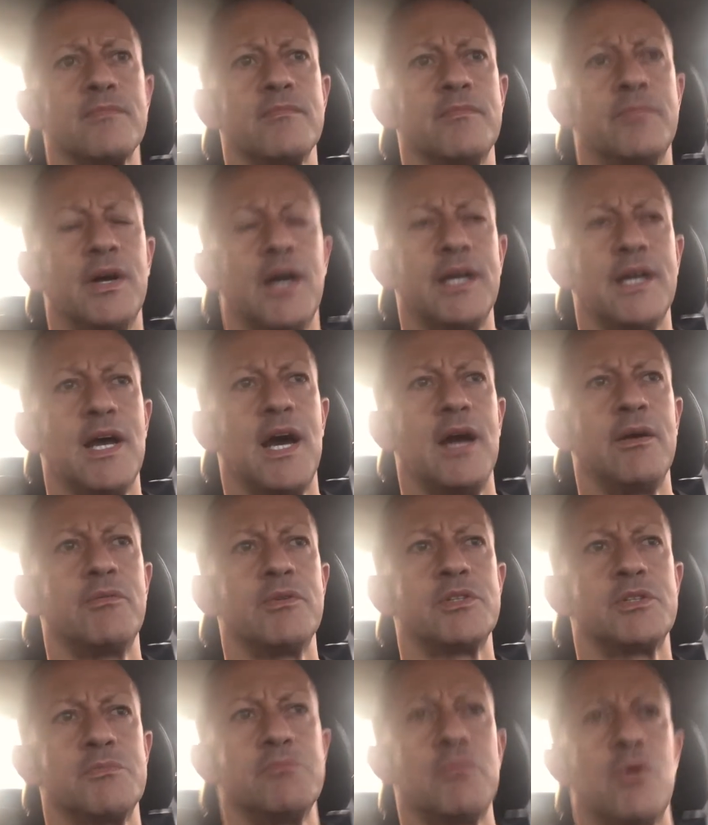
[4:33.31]
but I
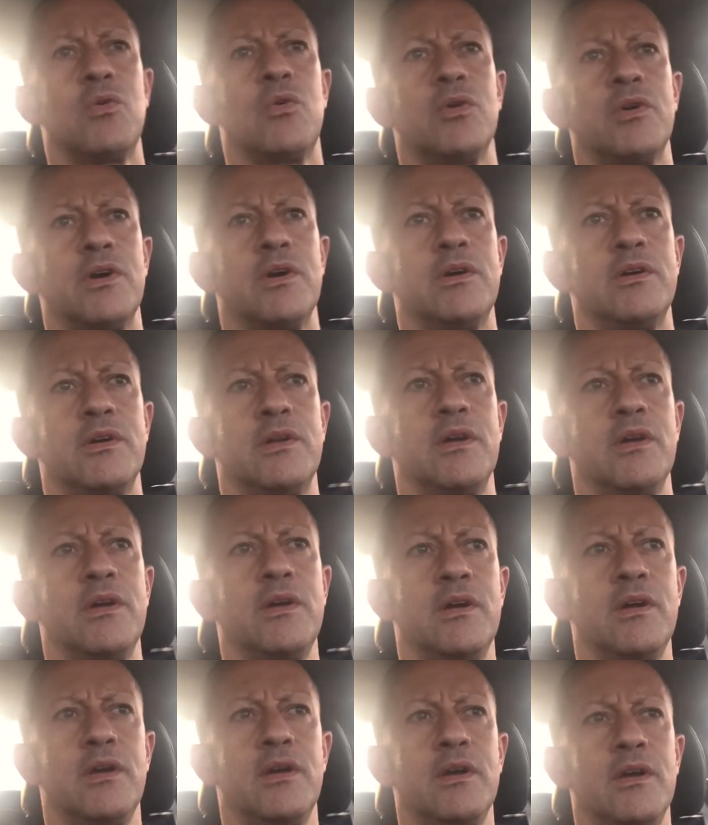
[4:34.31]
was more
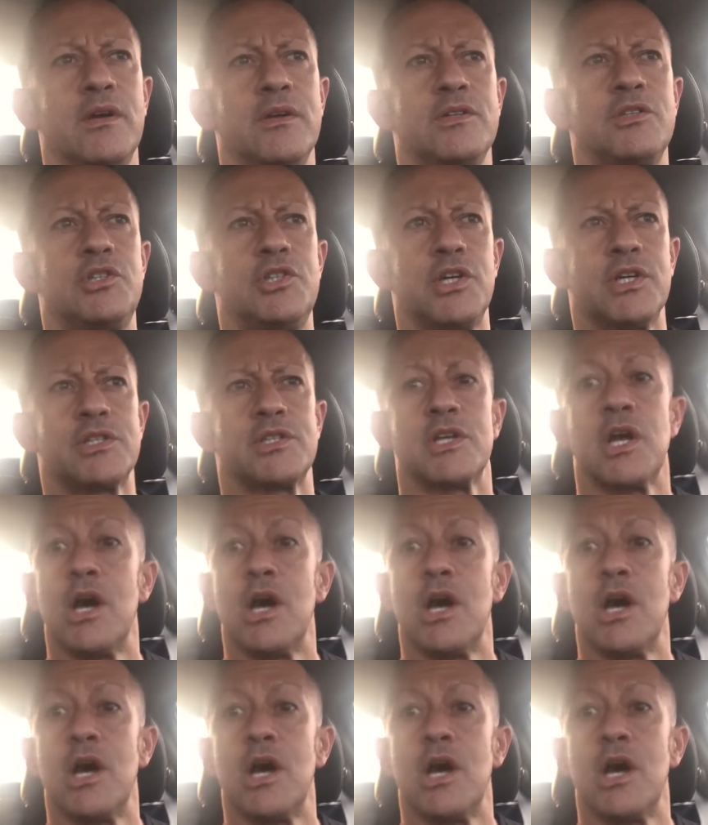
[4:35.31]
just